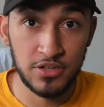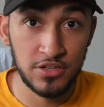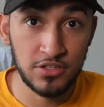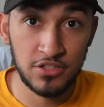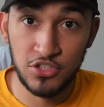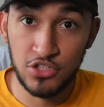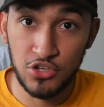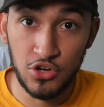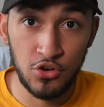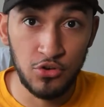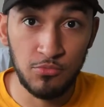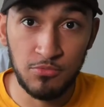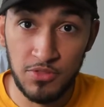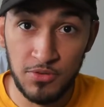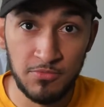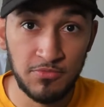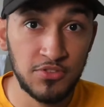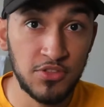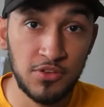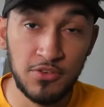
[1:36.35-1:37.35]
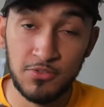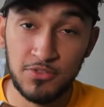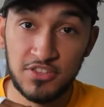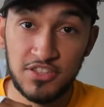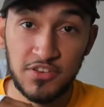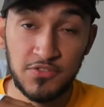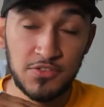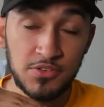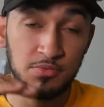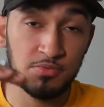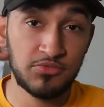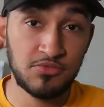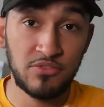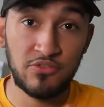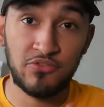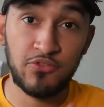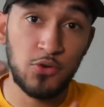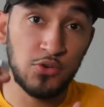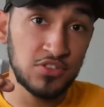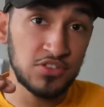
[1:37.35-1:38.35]
You know, the difference between
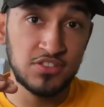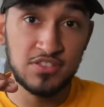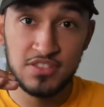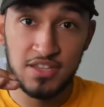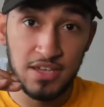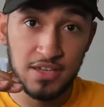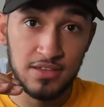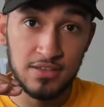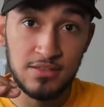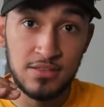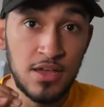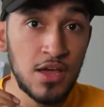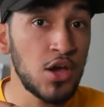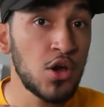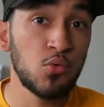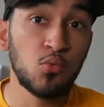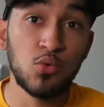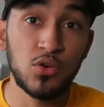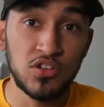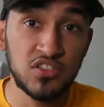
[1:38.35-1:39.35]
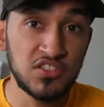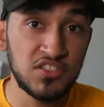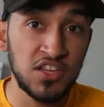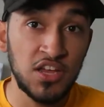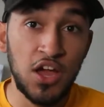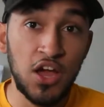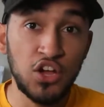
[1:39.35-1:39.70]
first and second was